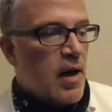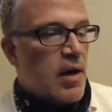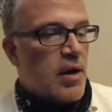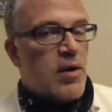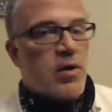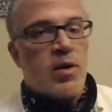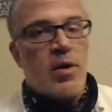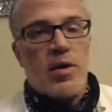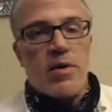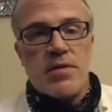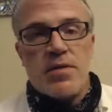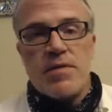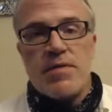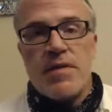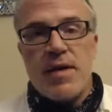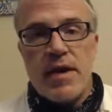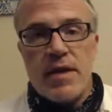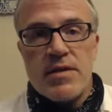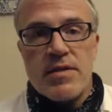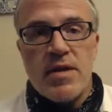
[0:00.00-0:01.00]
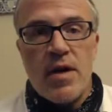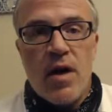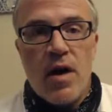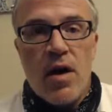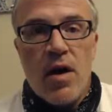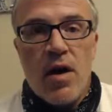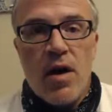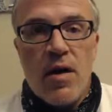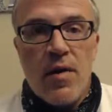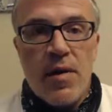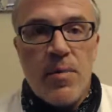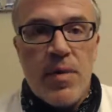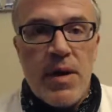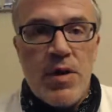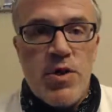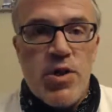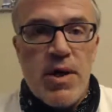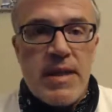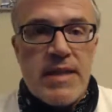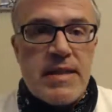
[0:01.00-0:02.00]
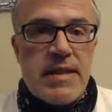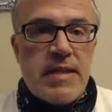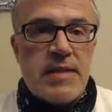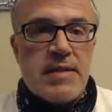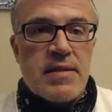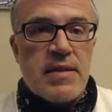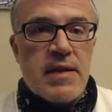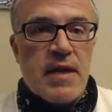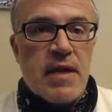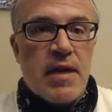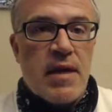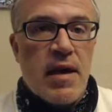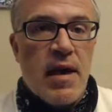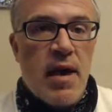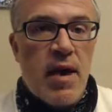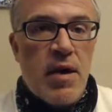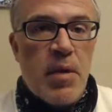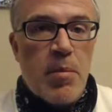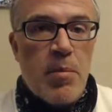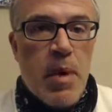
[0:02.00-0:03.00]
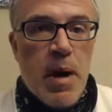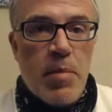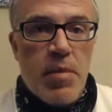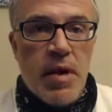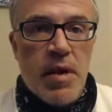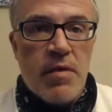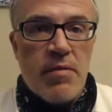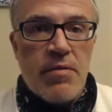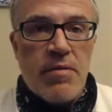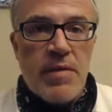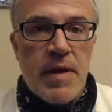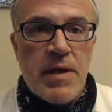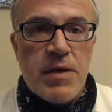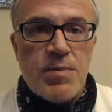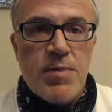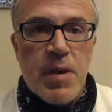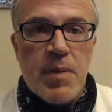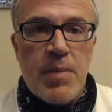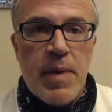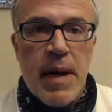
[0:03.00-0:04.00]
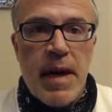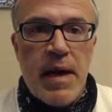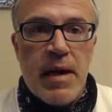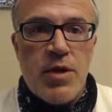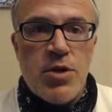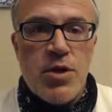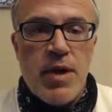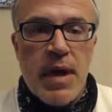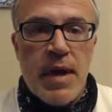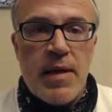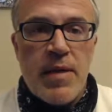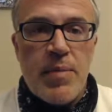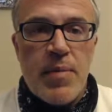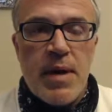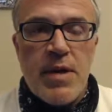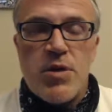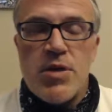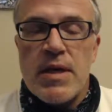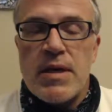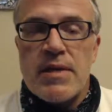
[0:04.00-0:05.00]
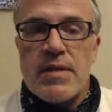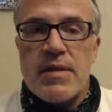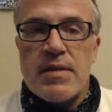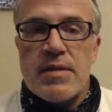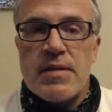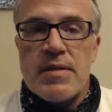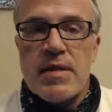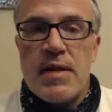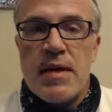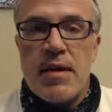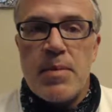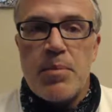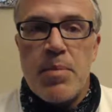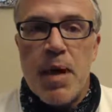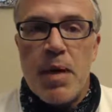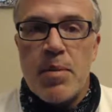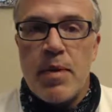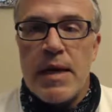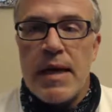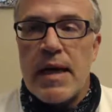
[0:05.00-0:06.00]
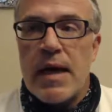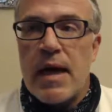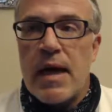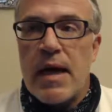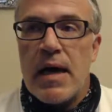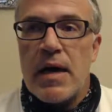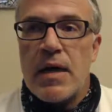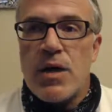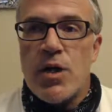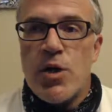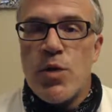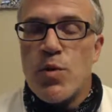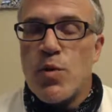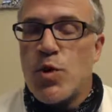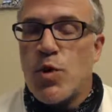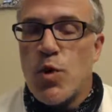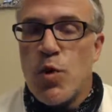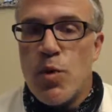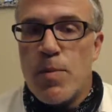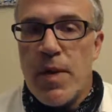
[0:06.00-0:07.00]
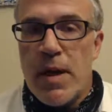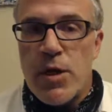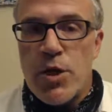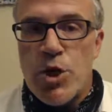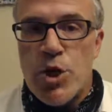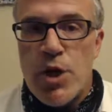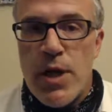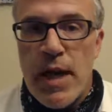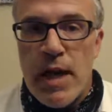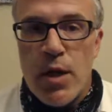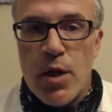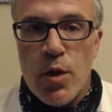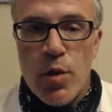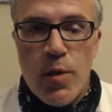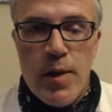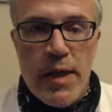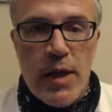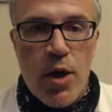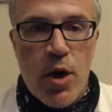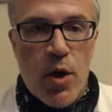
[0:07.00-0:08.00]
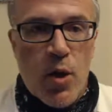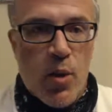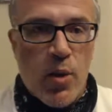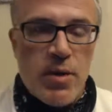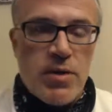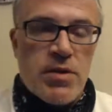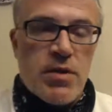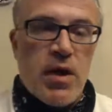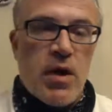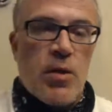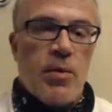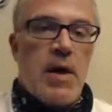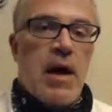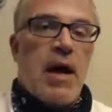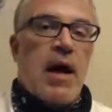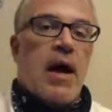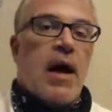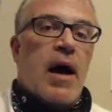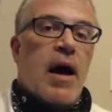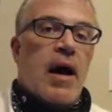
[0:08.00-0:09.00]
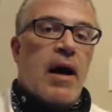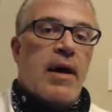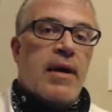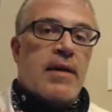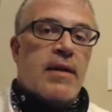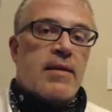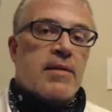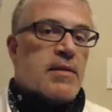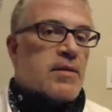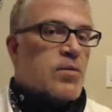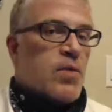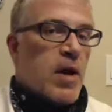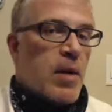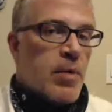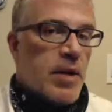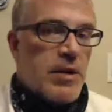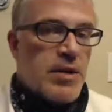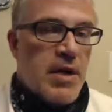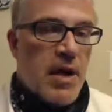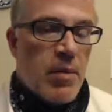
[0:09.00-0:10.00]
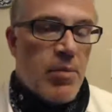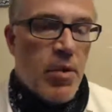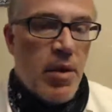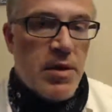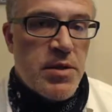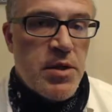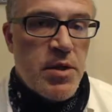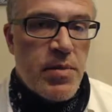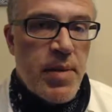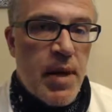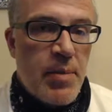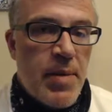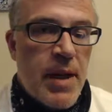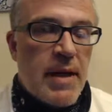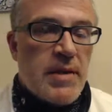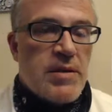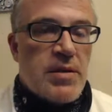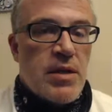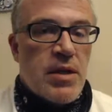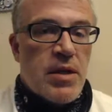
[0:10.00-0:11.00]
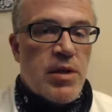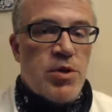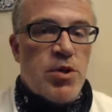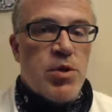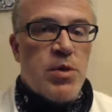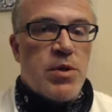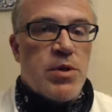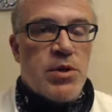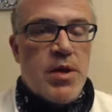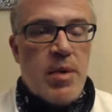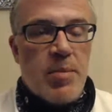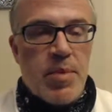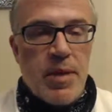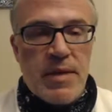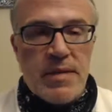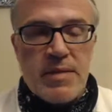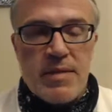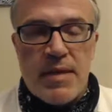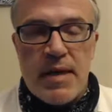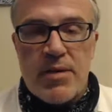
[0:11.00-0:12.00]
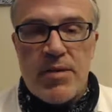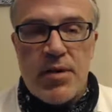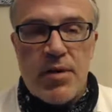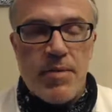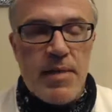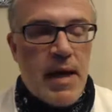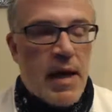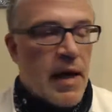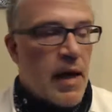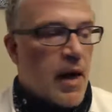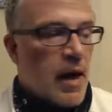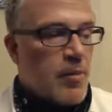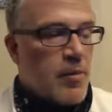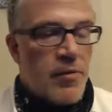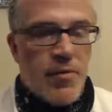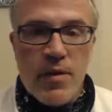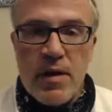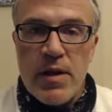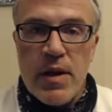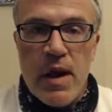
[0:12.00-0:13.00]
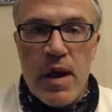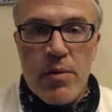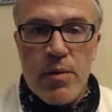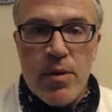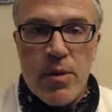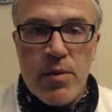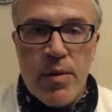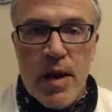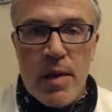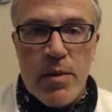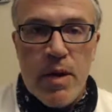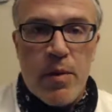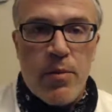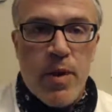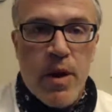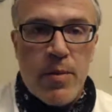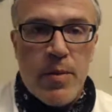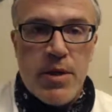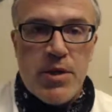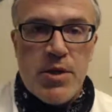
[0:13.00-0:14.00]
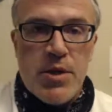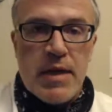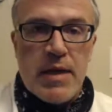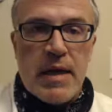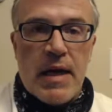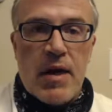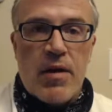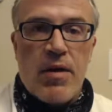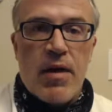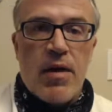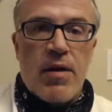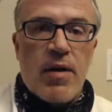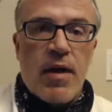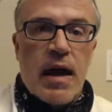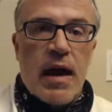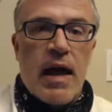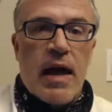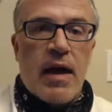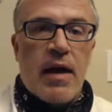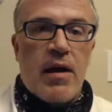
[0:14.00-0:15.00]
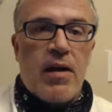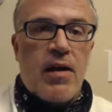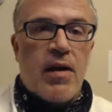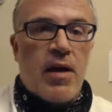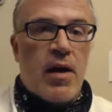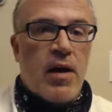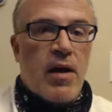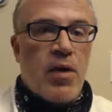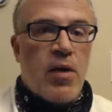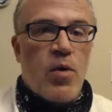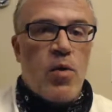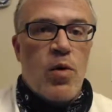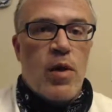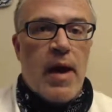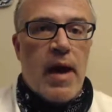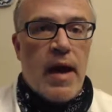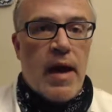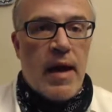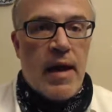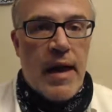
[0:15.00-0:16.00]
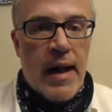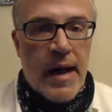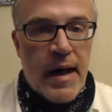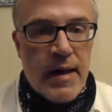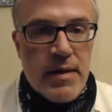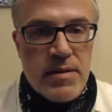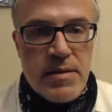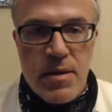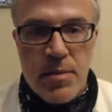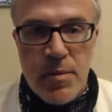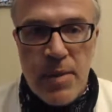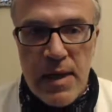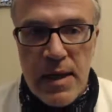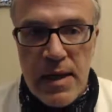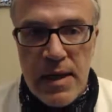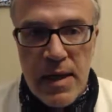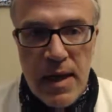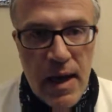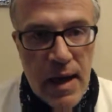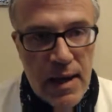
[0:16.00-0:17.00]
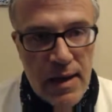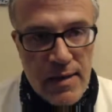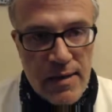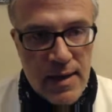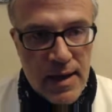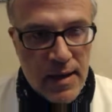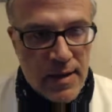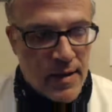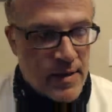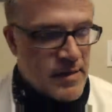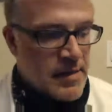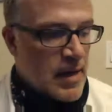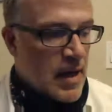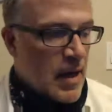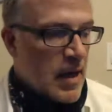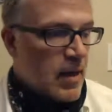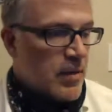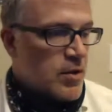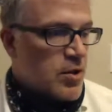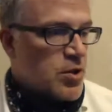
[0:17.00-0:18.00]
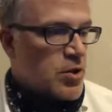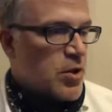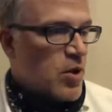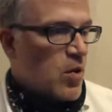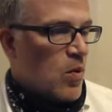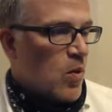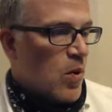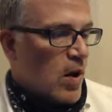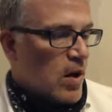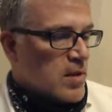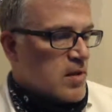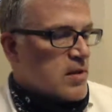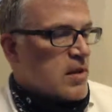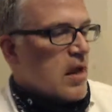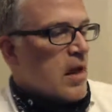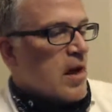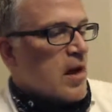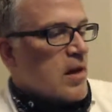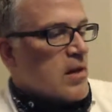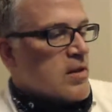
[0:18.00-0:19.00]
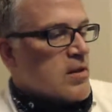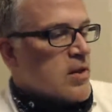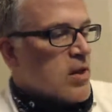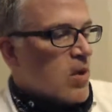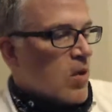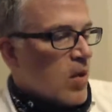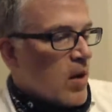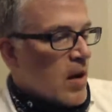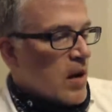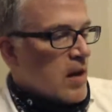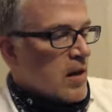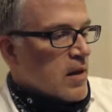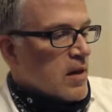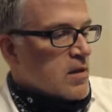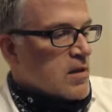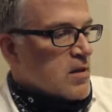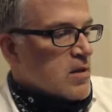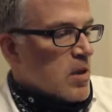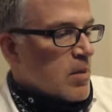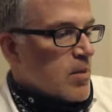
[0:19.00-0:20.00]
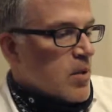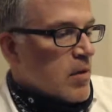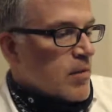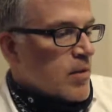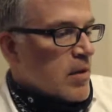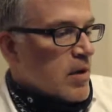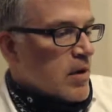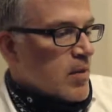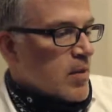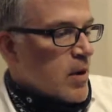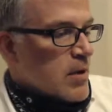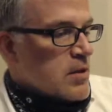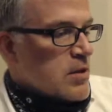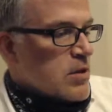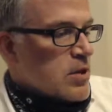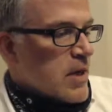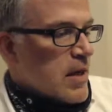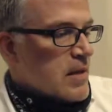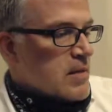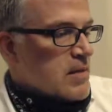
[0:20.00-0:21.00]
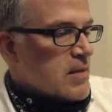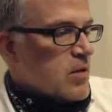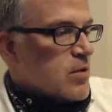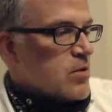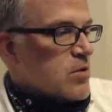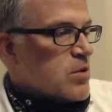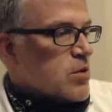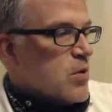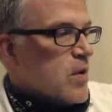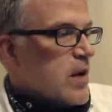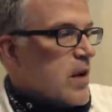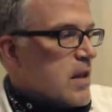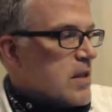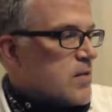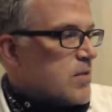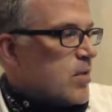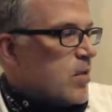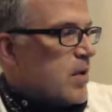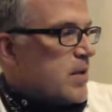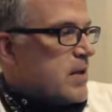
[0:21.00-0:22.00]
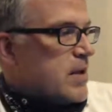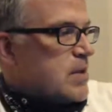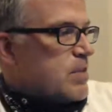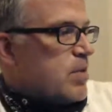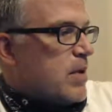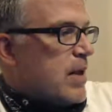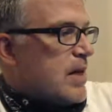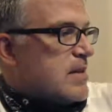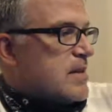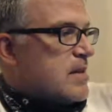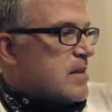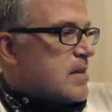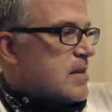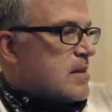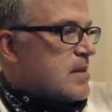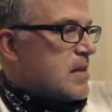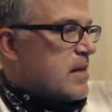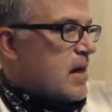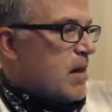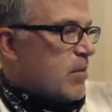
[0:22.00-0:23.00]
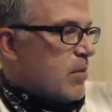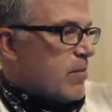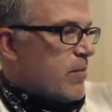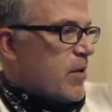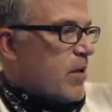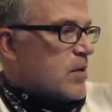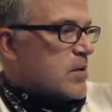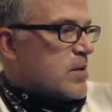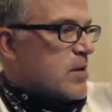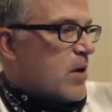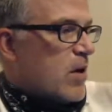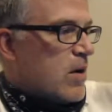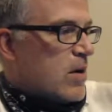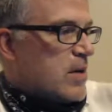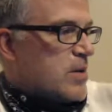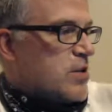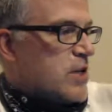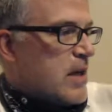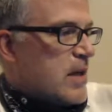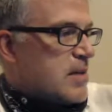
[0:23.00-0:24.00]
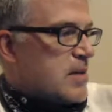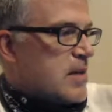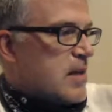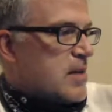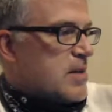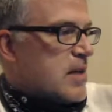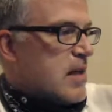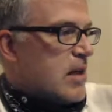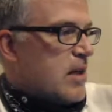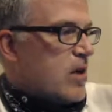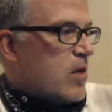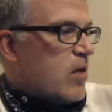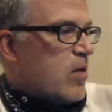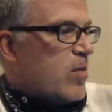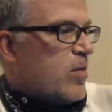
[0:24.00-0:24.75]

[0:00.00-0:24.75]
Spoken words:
You can also find us on the PJTC public Facebook page and the PJTC public YouTube channel arena. So this is RabbiChat, brought to you by Pasadena Jewish Temple and Center. I'm your friendly neighborhood rabbi, Rabbi John Carrier, and you can ask me anything. That's kind of how this show works. So let's jump over into the multi-chat, see who's joining us from all these places. I see a couple folks. Carla J says hello.